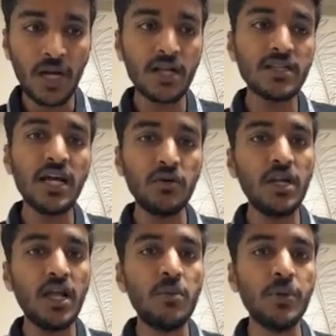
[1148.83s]
but that
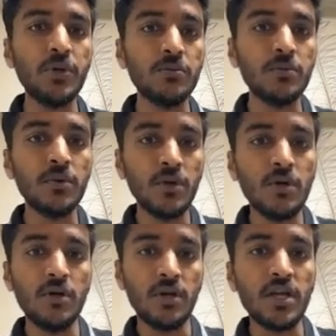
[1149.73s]
will help you.
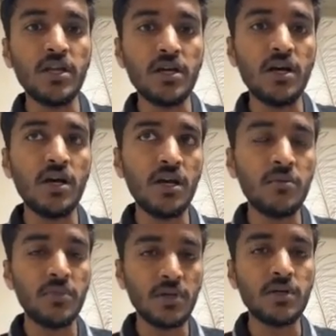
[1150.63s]

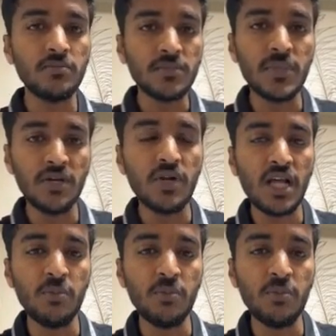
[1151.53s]
Yeah, that will